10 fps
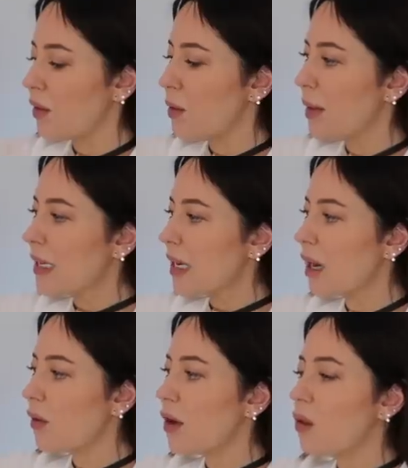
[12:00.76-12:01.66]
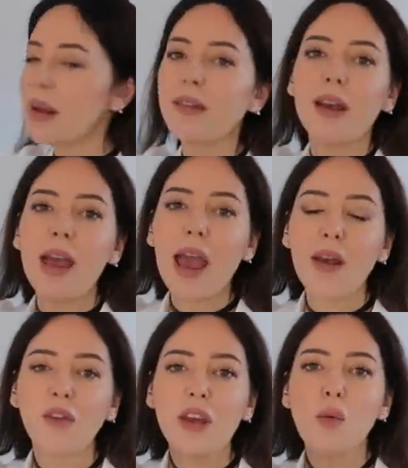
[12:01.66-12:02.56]
the material is a
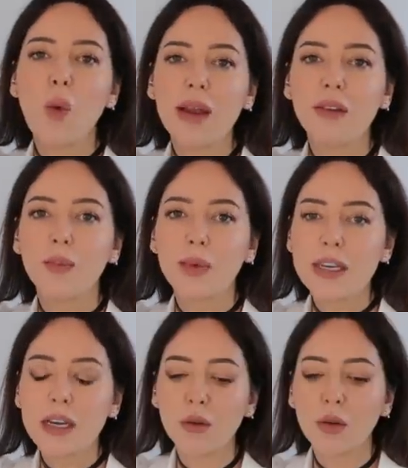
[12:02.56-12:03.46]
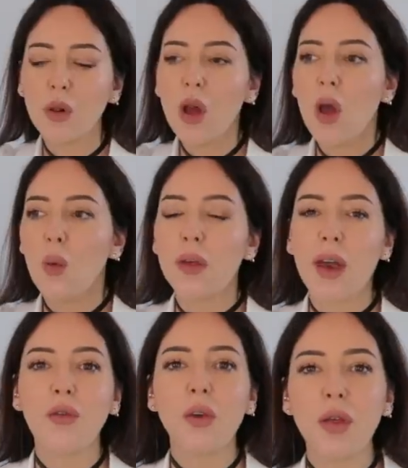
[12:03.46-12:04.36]
heavy weight material. With
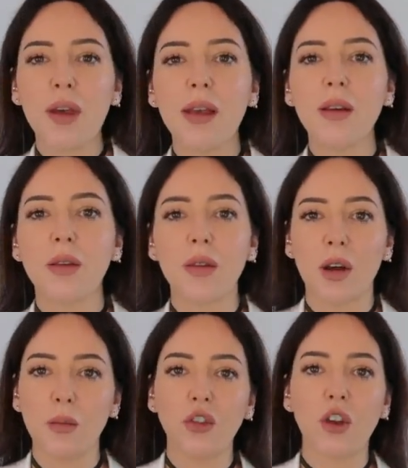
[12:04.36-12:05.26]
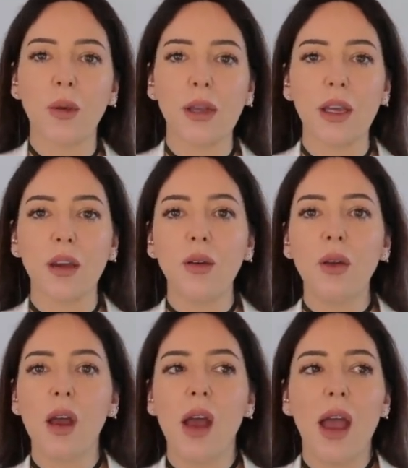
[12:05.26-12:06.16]
everything that I'm showing
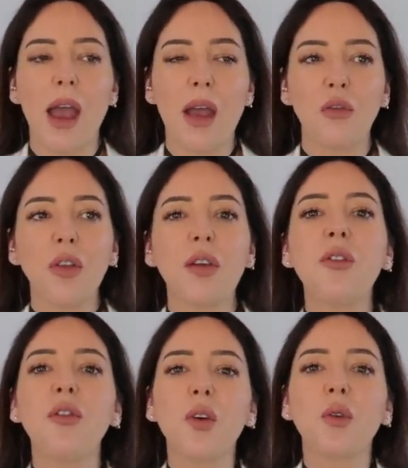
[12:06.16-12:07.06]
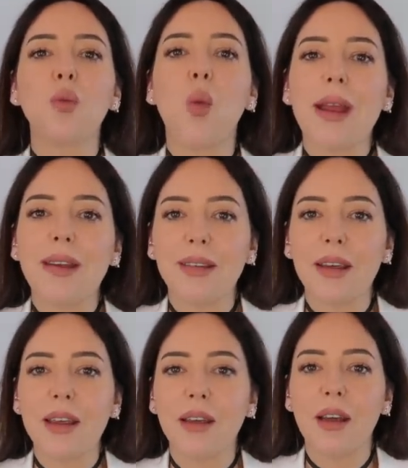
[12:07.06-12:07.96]
you, everything feels
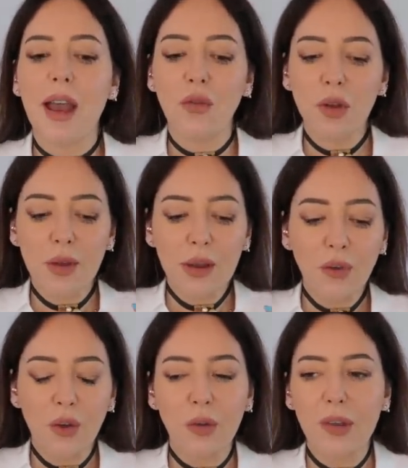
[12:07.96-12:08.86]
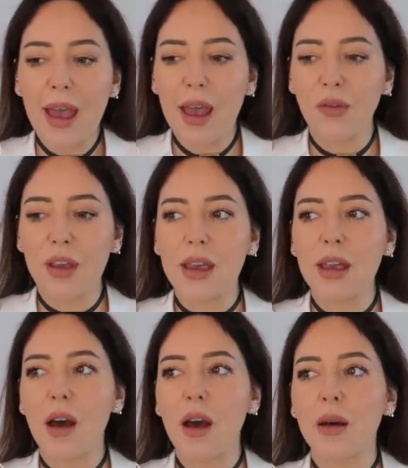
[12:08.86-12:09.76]
weighty. Everything feels
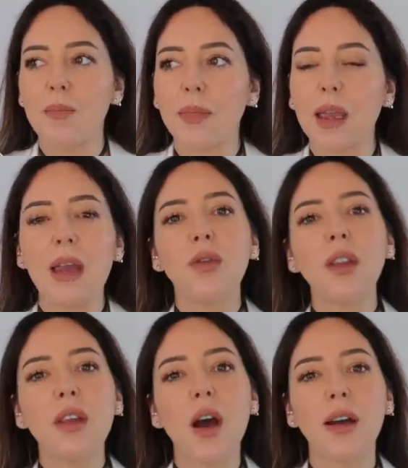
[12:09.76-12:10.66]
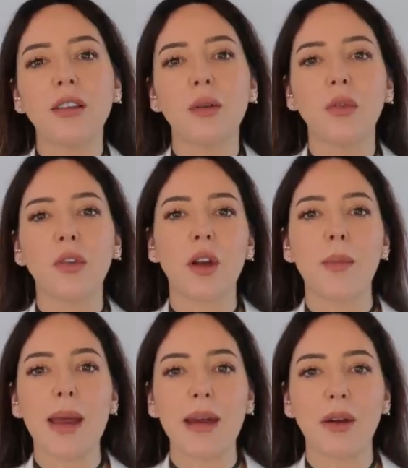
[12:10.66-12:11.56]
heavy. Um, even the items that are
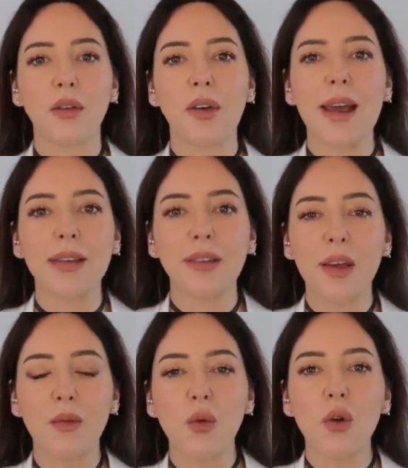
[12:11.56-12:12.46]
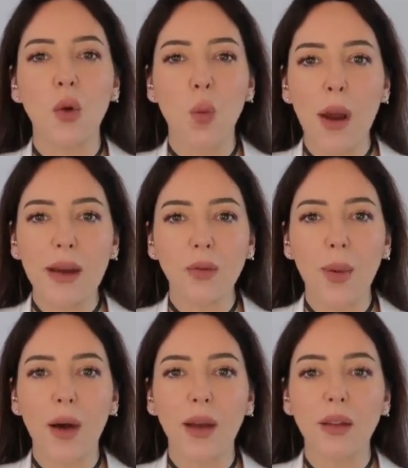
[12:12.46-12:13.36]
made out of lace, they've all got a weight
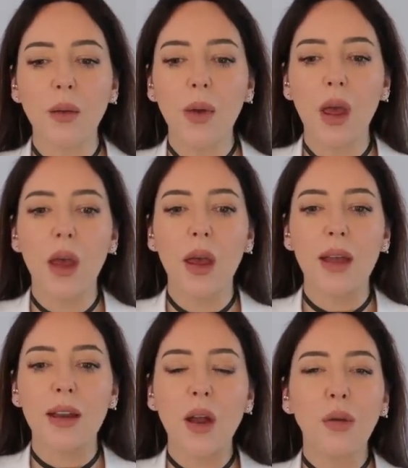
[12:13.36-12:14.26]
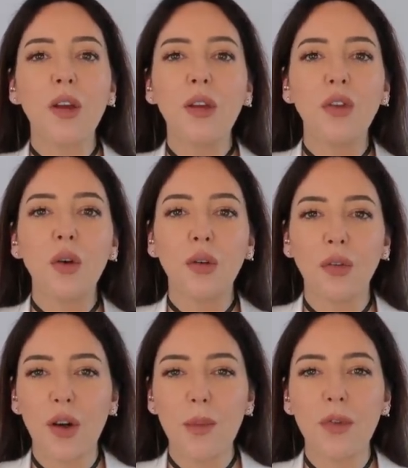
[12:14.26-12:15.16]
behind them. Nothing feels
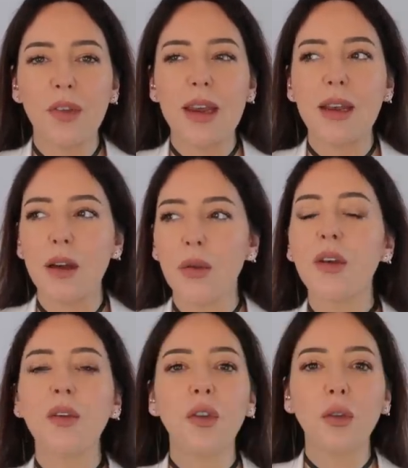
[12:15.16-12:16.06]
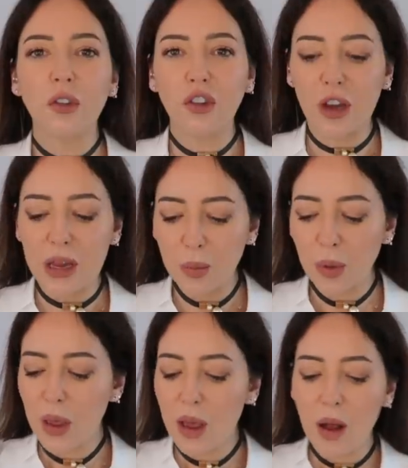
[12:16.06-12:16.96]
flimsy, nothing feels cheap.
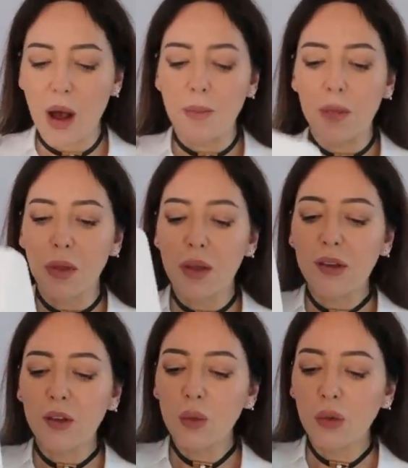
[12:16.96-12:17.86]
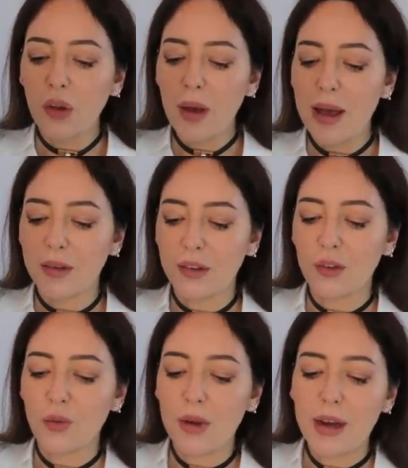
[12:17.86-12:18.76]
Um, this also has
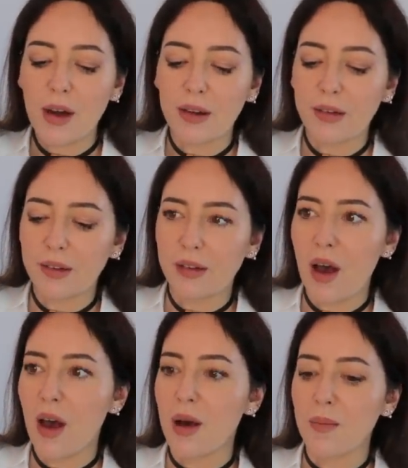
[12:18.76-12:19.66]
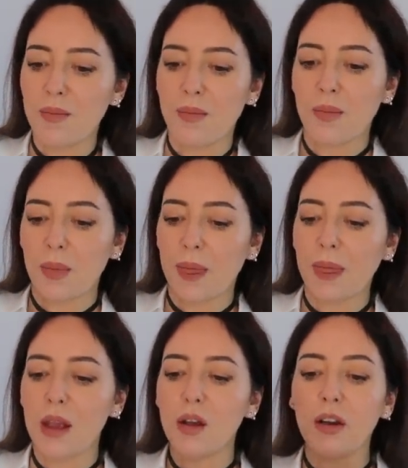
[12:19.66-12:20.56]
this really nice um,
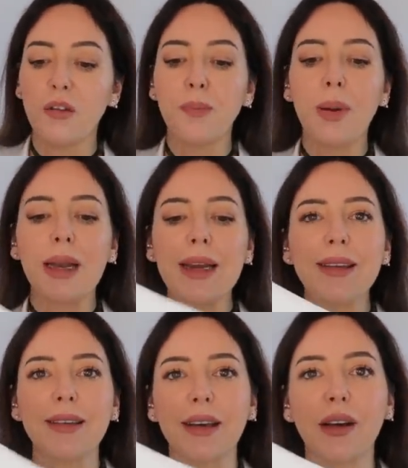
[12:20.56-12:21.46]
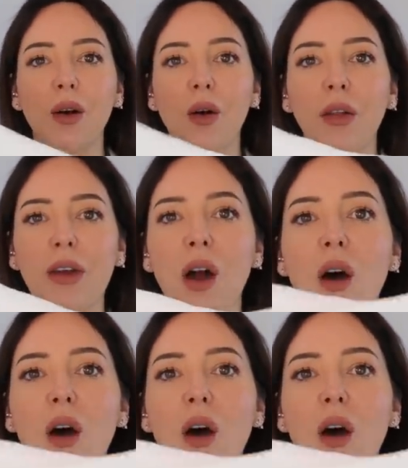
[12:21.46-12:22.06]
kind of pleating on the